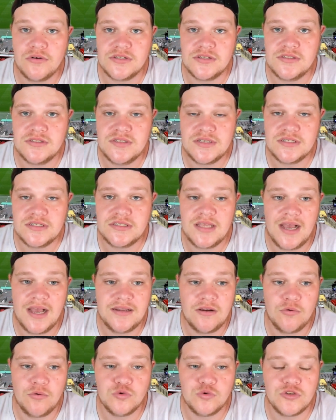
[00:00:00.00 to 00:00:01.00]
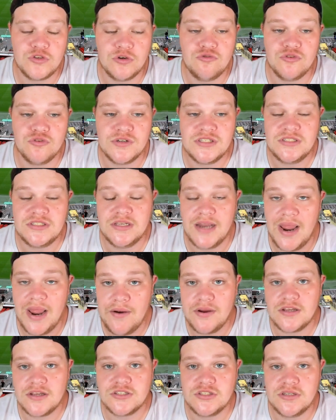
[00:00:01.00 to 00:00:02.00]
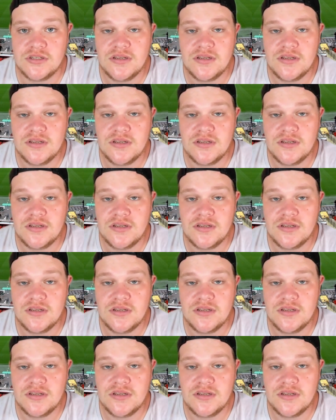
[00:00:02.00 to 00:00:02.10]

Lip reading: that seems to stand, and also Christian Eriksen.